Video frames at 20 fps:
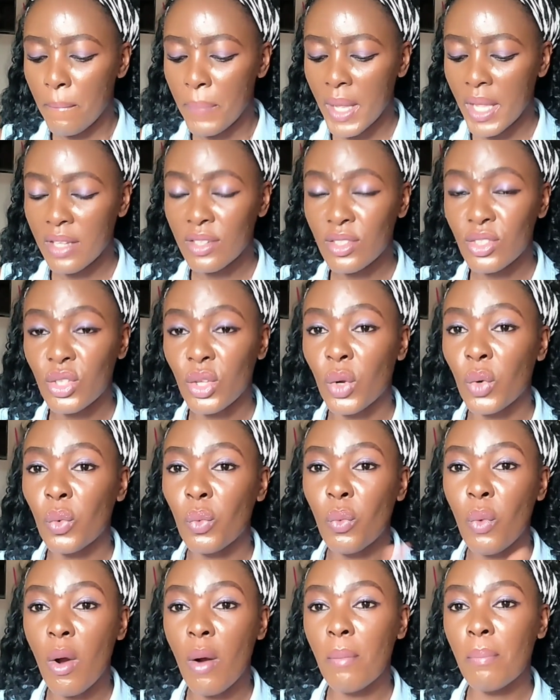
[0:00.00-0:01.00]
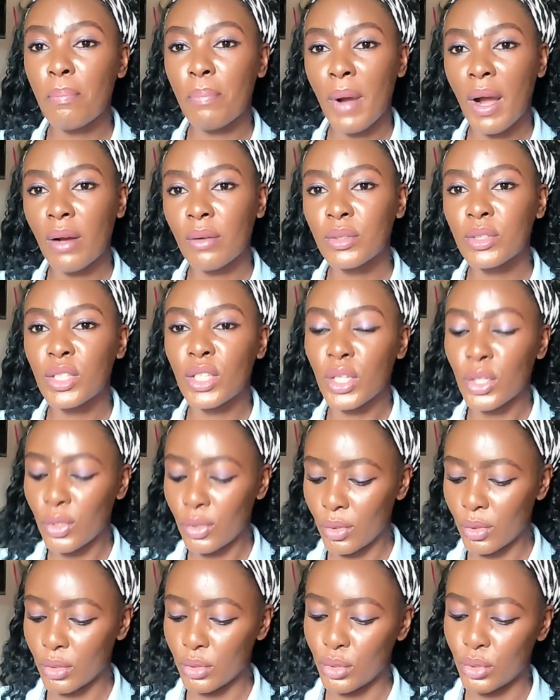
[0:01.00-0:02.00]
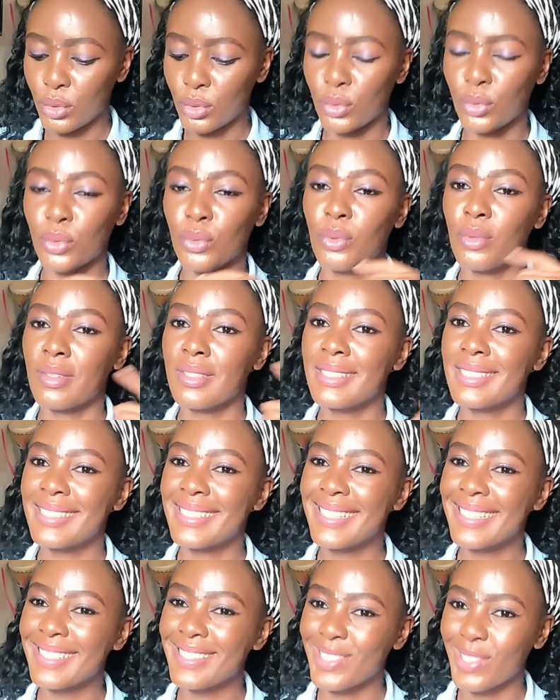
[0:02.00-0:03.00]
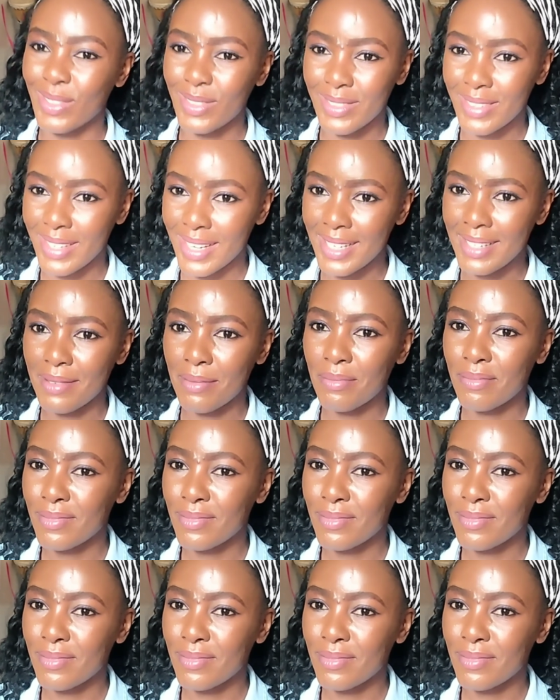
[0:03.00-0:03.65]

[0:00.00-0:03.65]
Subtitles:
based on £1 equals to 600